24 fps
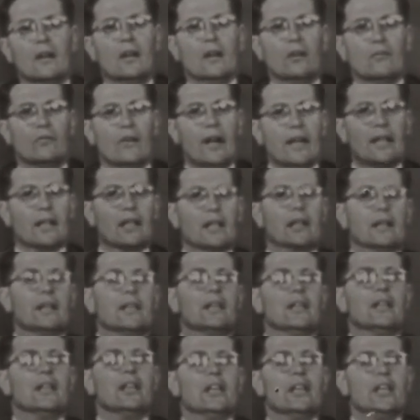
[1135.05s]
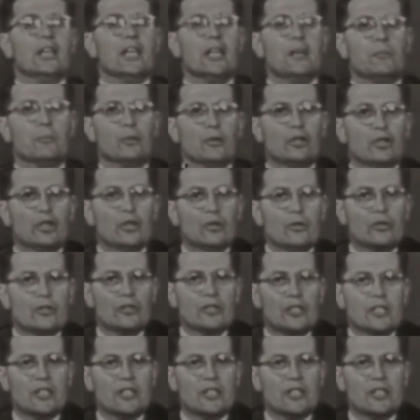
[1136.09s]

Finally, he produced